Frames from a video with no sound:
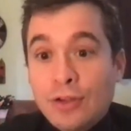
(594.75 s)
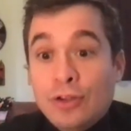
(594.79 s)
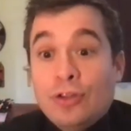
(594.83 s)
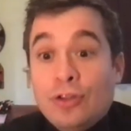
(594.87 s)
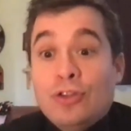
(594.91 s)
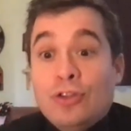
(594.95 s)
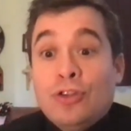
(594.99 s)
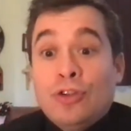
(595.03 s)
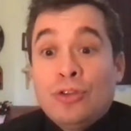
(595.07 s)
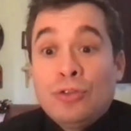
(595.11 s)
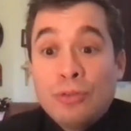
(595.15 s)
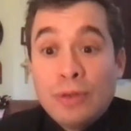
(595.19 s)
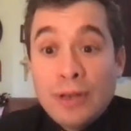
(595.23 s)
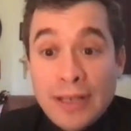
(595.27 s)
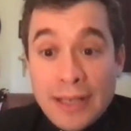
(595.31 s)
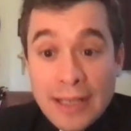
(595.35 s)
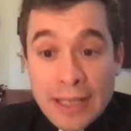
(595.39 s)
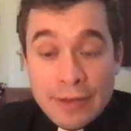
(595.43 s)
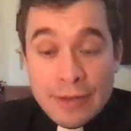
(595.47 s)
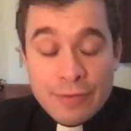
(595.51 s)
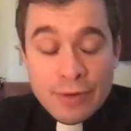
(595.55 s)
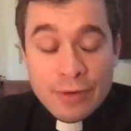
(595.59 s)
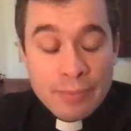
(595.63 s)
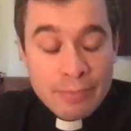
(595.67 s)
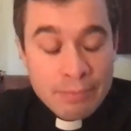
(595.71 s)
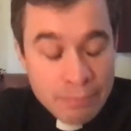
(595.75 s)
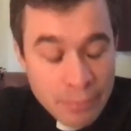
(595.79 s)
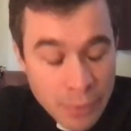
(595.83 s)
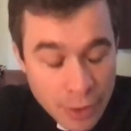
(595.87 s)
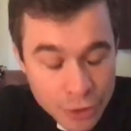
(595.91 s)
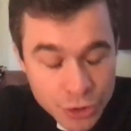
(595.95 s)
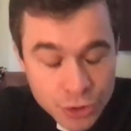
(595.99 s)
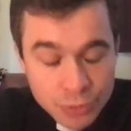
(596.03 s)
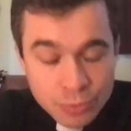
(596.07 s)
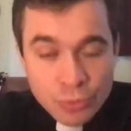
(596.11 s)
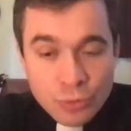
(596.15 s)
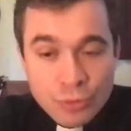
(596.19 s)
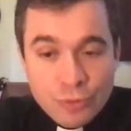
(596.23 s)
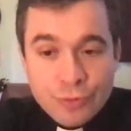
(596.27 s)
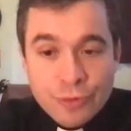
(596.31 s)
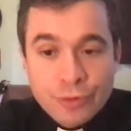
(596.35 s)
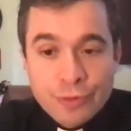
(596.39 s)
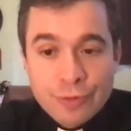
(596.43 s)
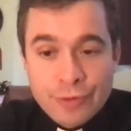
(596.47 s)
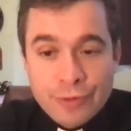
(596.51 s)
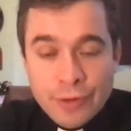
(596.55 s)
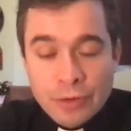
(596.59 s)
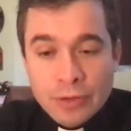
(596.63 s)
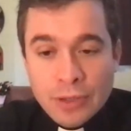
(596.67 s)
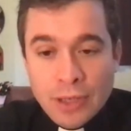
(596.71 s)
you live a much more
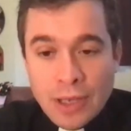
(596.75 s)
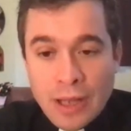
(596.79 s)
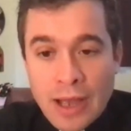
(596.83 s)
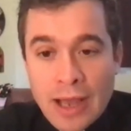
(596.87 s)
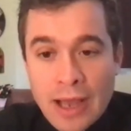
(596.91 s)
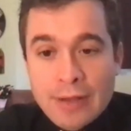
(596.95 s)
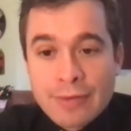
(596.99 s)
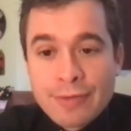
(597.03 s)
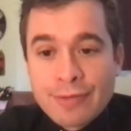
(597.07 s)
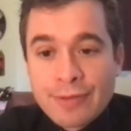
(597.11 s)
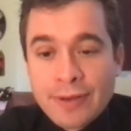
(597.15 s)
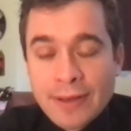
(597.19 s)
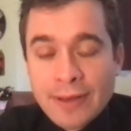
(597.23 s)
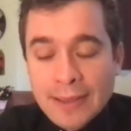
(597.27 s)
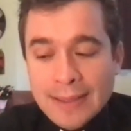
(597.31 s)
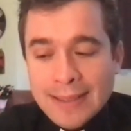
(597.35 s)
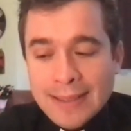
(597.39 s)
fulfilled life.